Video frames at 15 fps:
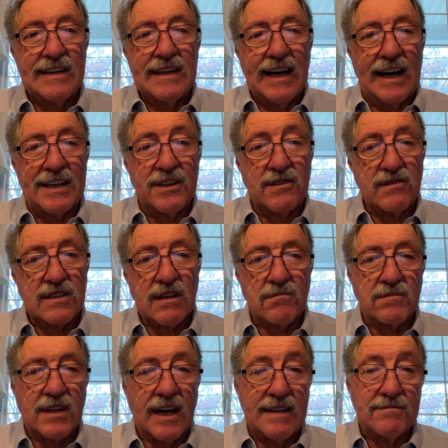I know
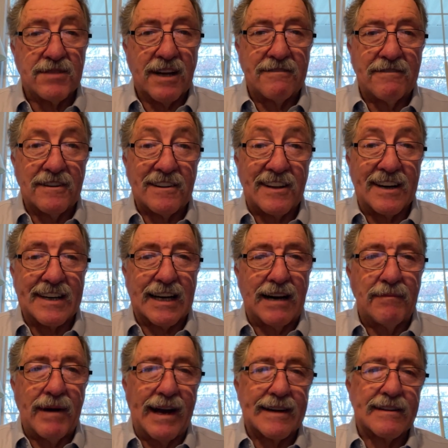sometimes I feel like
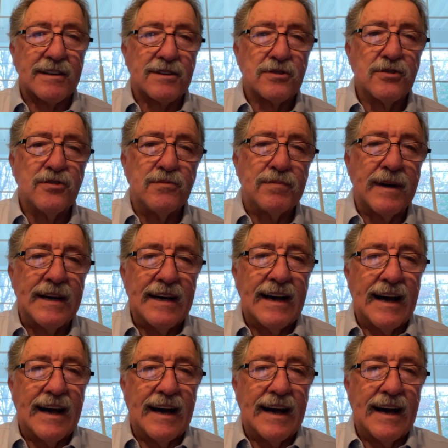I'm out of the loop